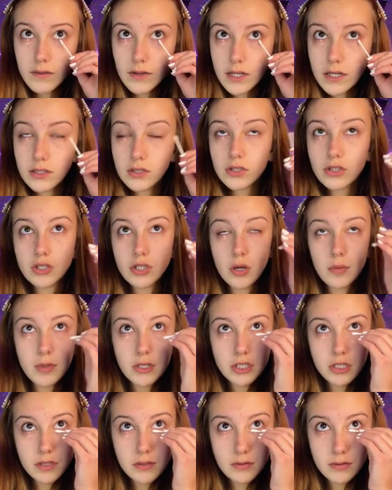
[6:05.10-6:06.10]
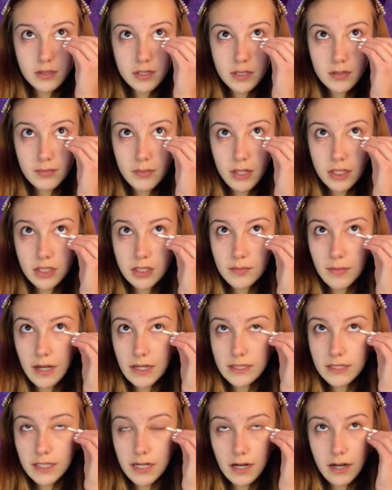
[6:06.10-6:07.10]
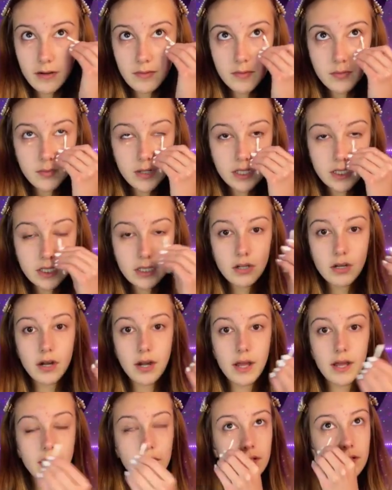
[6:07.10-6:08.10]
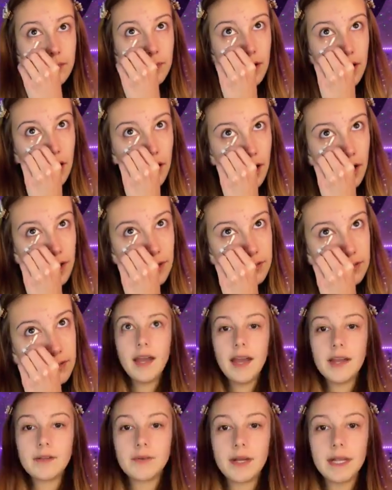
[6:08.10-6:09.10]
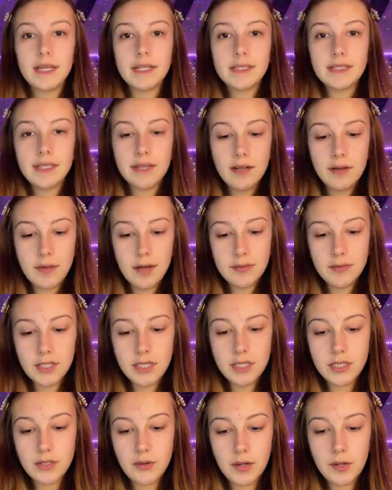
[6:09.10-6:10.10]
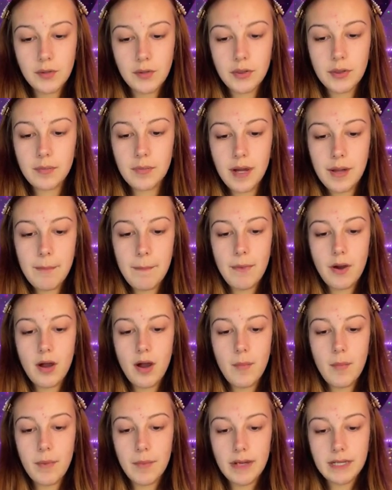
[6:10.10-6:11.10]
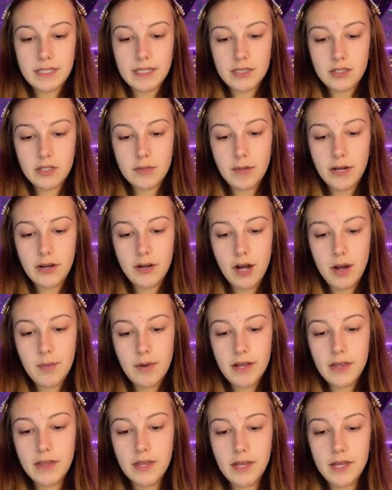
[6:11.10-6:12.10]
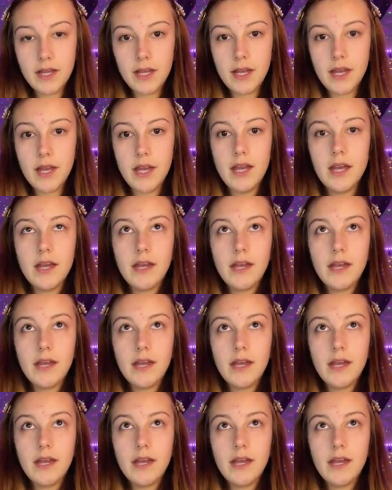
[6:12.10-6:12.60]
I have, like, so much smudged mascara from yesterday under my eyes. Anyways, I'm just going with my mom and my sister and my grandma, I think.